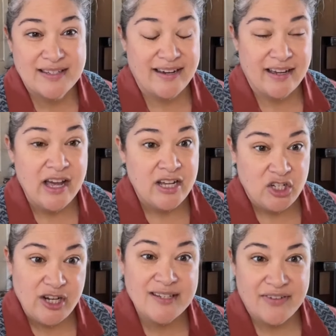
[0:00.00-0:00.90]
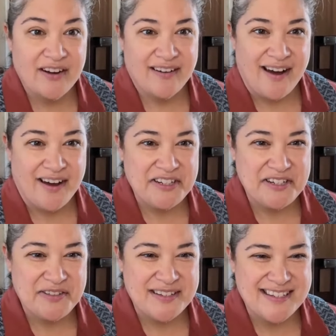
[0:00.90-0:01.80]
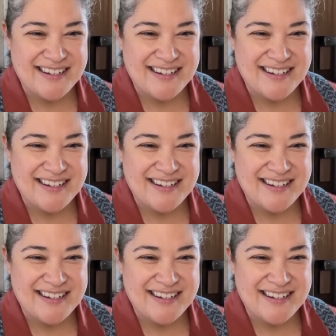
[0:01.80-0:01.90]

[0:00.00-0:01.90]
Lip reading: I just figured out how to do this